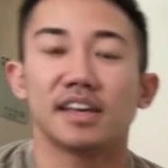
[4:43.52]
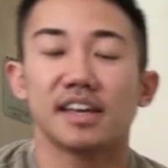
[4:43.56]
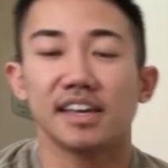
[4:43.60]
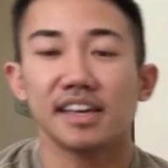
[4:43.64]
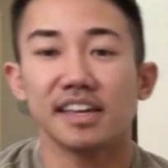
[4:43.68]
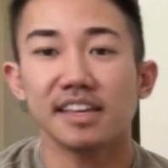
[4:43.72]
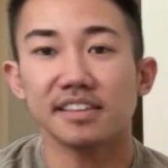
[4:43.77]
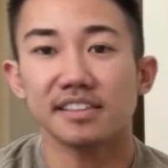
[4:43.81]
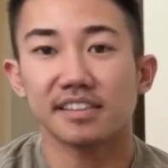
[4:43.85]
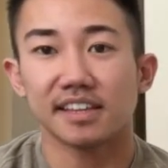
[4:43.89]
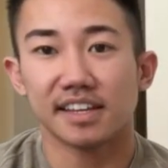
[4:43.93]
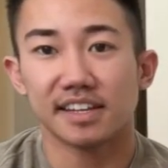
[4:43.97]

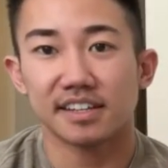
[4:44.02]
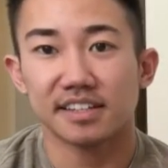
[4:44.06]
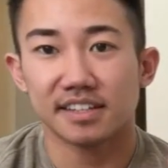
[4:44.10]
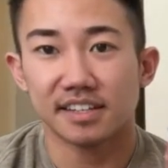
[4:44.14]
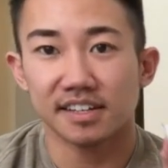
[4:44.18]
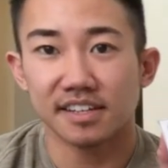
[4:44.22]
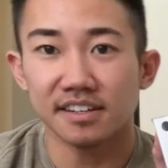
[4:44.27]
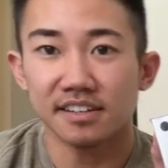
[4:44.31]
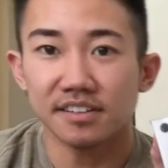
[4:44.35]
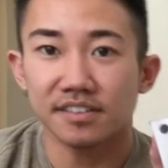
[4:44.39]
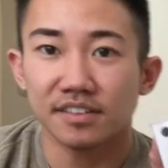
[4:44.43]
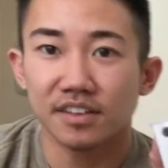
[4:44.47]
It
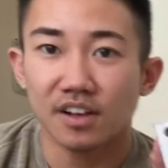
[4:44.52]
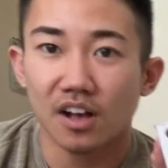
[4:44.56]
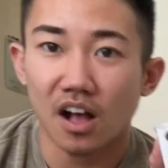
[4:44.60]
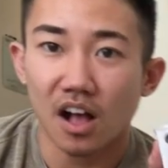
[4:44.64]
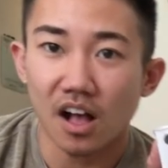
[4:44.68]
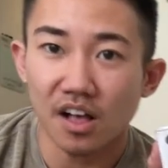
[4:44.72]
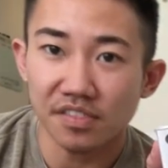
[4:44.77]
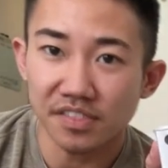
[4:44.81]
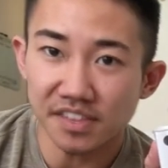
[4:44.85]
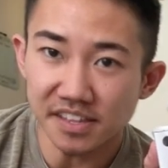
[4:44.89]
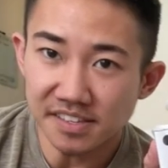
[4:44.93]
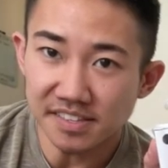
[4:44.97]
landed
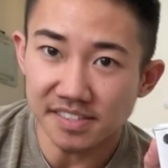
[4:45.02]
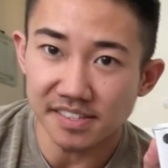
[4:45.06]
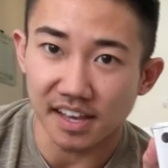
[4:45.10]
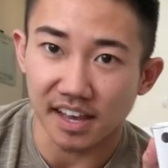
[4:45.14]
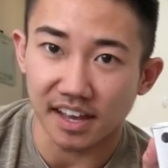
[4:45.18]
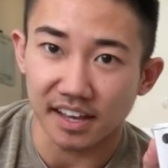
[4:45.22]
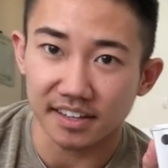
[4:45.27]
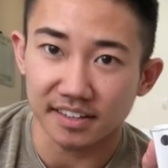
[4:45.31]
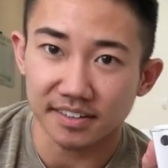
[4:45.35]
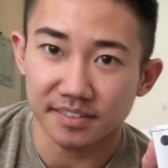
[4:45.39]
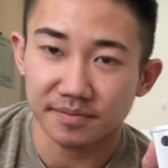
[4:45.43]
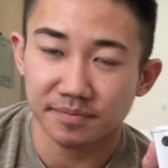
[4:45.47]
on this
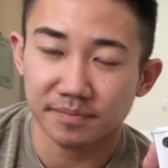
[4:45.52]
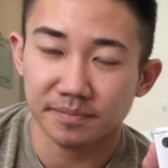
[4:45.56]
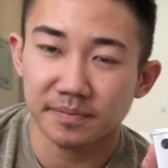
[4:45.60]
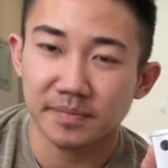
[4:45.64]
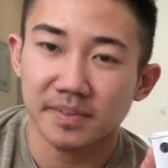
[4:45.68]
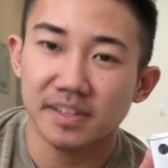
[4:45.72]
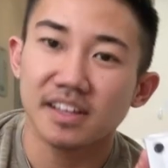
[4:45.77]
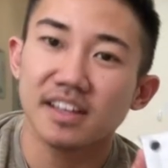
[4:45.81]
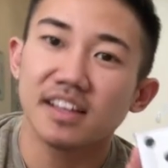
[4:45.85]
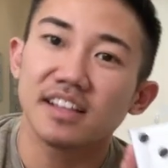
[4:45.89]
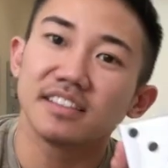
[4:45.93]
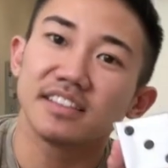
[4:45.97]
side.
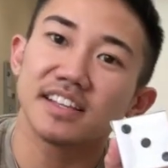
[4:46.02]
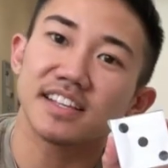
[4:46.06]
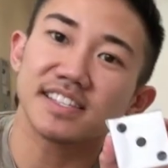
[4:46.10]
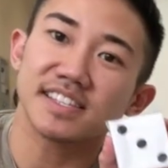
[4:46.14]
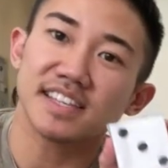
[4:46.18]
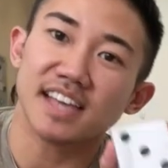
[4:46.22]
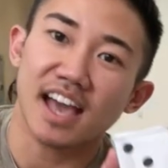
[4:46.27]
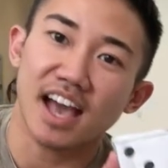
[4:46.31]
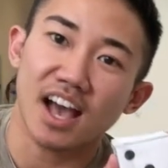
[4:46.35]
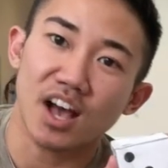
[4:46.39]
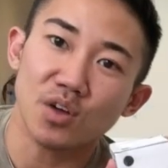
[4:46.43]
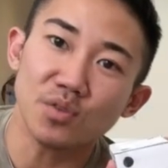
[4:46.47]
Let's
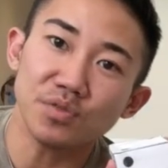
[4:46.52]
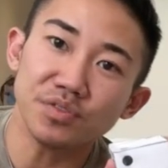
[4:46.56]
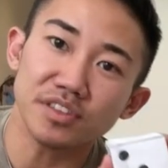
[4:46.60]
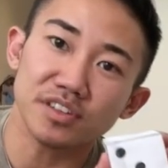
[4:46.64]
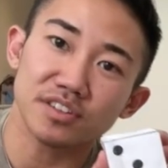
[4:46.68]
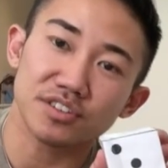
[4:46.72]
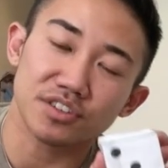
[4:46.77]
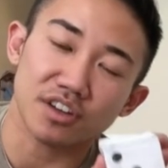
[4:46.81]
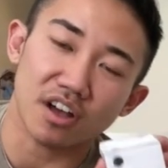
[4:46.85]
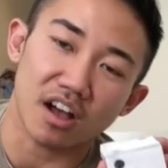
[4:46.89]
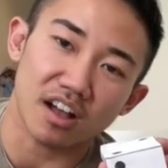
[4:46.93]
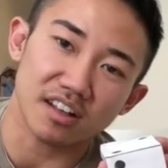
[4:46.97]
count the
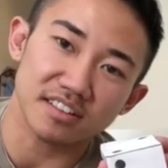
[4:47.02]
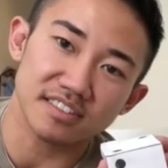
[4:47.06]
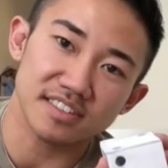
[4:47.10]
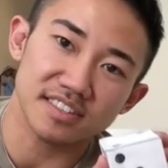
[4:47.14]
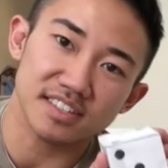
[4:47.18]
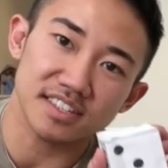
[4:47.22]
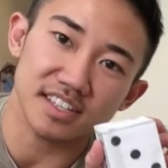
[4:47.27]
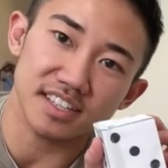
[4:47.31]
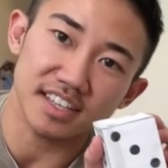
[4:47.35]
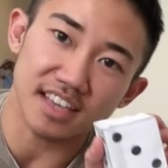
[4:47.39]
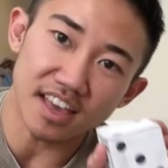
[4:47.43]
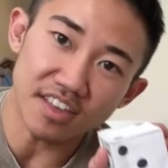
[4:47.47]
dots
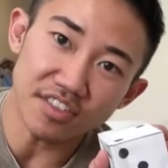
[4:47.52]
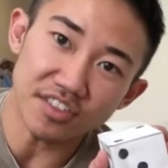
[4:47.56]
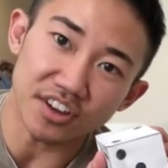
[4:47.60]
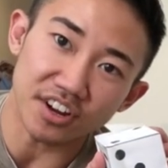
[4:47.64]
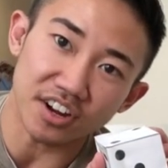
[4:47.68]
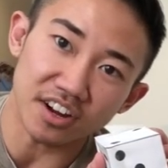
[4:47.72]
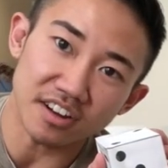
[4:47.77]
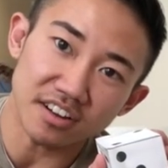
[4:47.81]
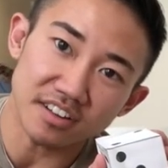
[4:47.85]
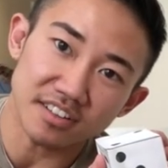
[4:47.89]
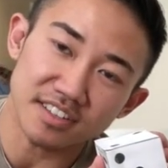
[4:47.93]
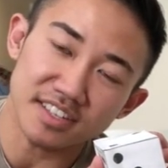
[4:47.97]

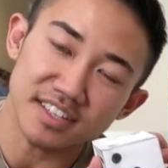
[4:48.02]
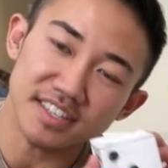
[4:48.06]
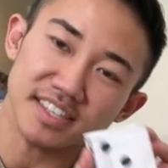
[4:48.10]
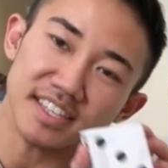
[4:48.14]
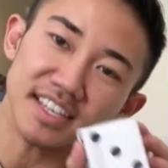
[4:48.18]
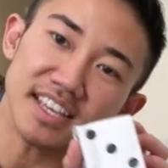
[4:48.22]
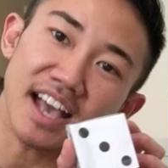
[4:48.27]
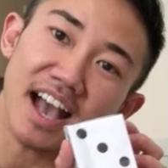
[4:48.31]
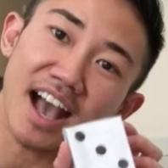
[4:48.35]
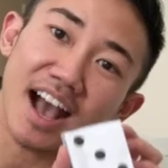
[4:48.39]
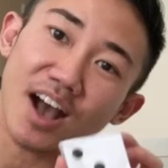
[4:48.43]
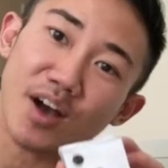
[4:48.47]
together to
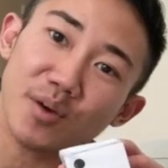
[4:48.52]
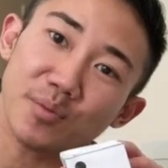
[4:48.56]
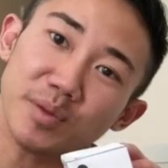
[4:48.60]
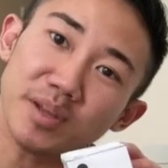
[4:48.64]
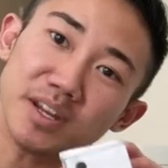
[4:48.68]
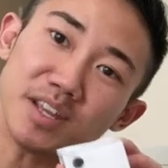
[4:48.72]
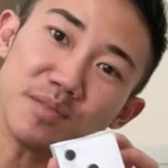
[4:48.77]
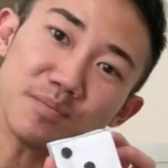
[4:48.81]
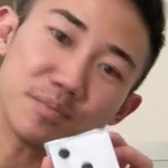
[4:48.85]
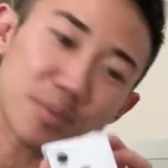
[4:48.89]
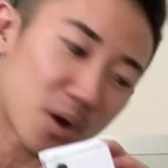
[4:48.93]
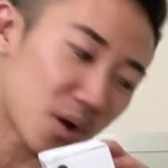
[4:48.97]
see how
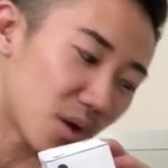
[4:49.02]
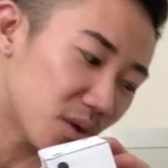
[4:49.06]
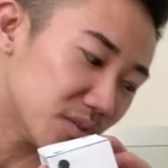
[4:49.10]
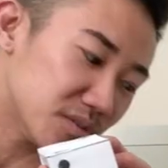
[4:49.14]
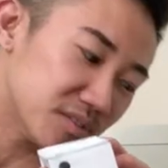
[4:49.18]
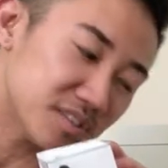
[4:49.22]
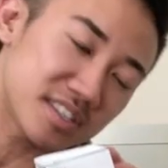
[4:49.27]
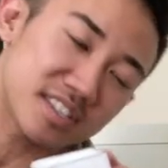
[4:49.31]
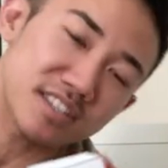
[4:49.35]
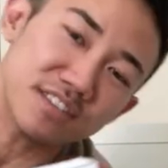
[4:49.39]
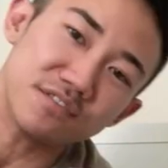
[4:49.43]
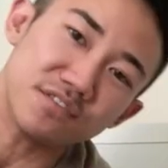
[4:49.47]
many
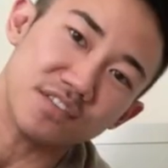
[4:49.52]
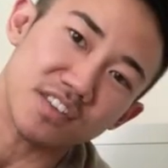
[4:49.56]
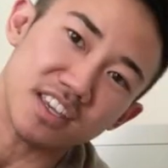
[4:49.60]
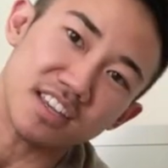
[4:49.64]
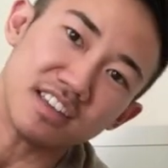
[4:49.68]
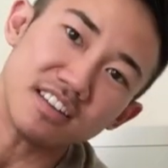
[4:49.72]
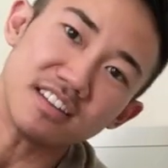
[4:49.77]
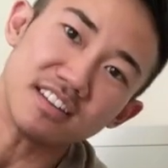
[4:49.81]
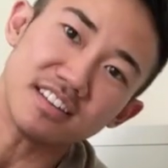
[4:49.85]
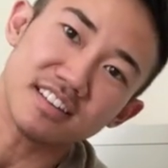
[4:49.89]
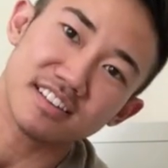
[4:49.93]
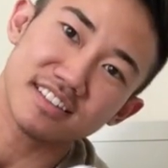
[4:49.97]
bones to
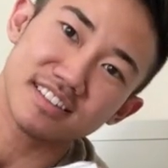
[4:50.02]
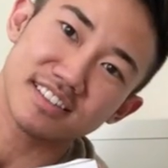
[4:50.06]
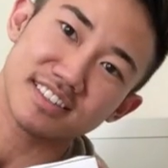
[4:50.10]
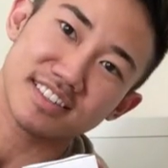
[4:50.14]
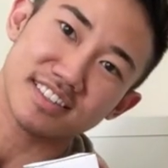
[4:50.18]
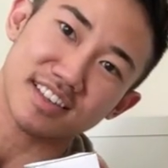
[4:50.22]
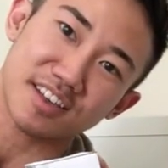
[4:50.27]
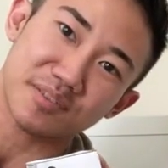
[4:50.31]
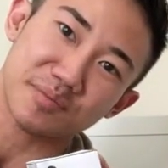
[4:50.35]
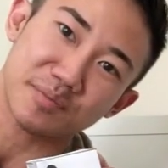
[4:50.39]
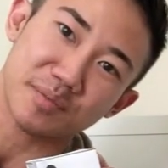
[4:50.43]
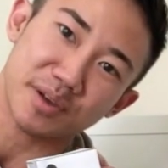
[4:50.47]
feed
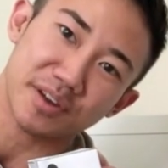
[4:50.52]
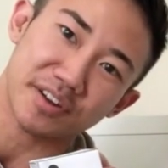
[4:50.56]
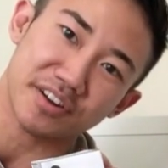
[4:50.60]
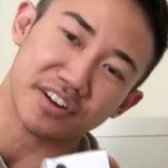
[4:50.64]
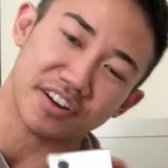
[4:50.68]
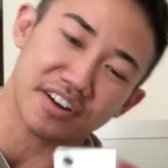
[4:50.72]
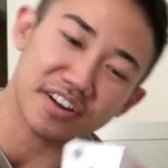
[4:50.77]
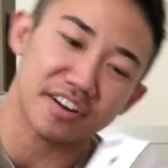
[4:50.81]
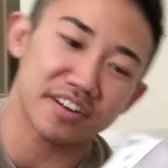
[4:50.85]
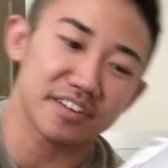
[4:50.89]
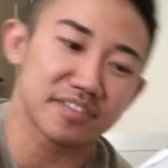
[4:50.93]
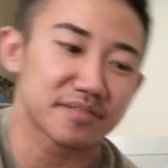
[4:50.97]

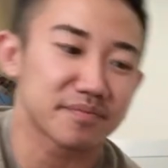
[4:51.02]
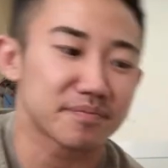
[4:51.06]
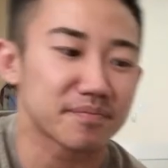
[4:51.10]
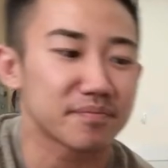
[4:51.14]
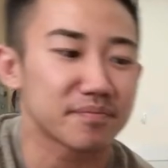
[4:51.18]
Sunbutter.